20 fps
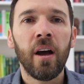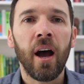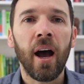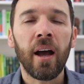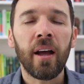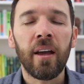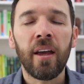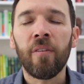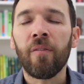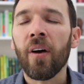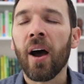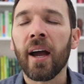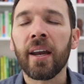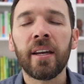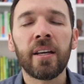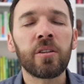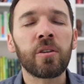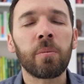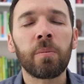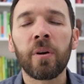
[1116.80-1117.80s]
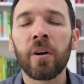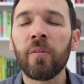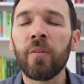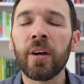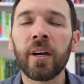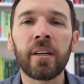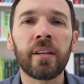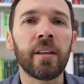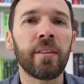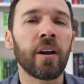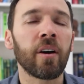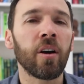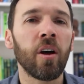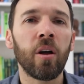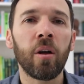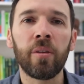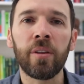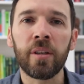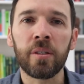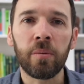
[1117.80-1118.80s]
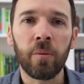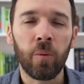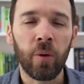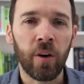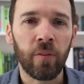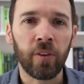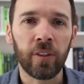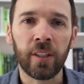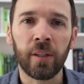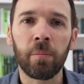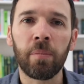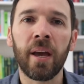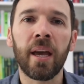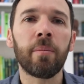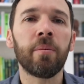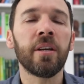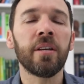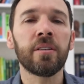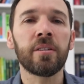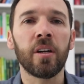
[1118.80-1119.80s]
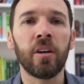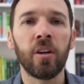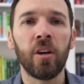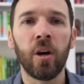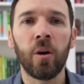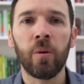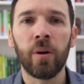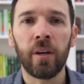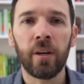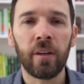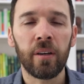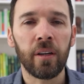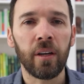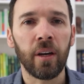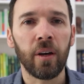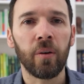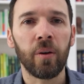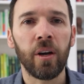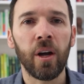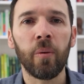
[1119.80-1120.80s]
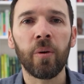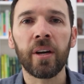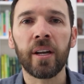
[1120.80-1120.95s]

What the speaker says: if ideas are perfect and they're all these wonderful little babies and no one